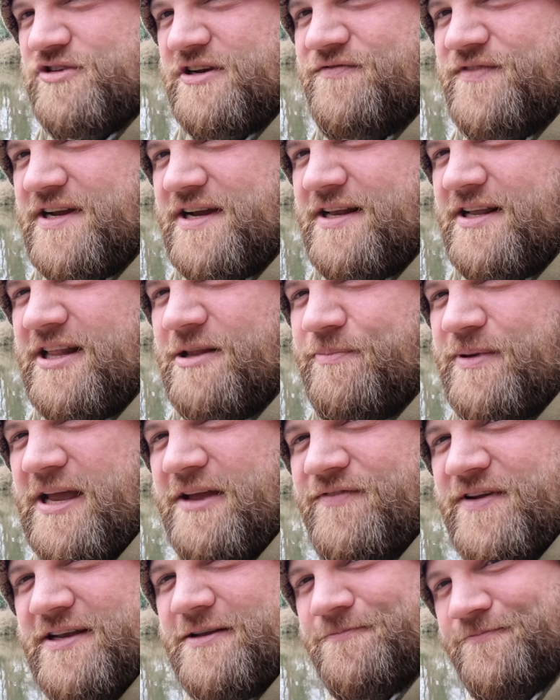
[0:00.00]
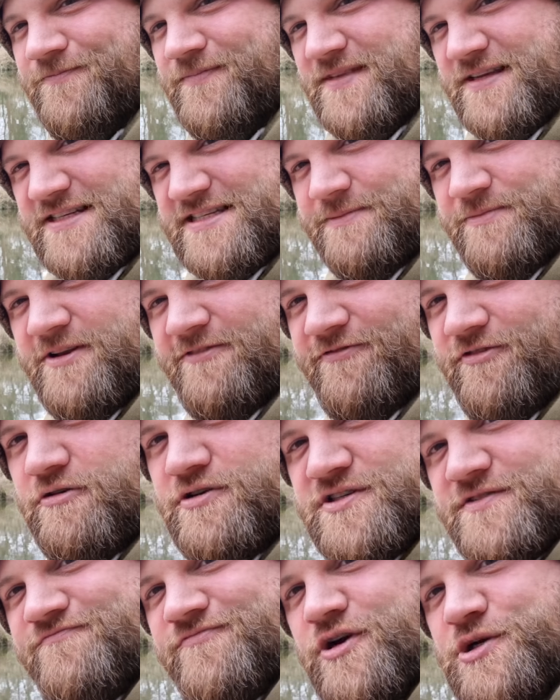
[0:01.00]
drifting a little bit. I think some of the
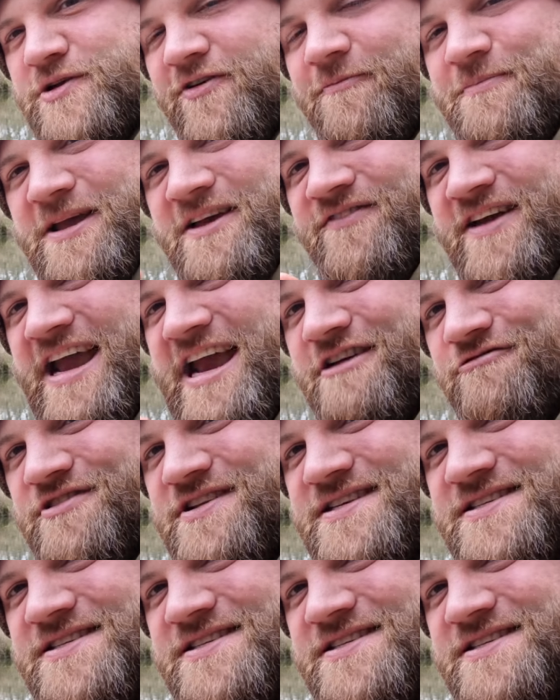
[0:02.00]
frozen roach have a bit of air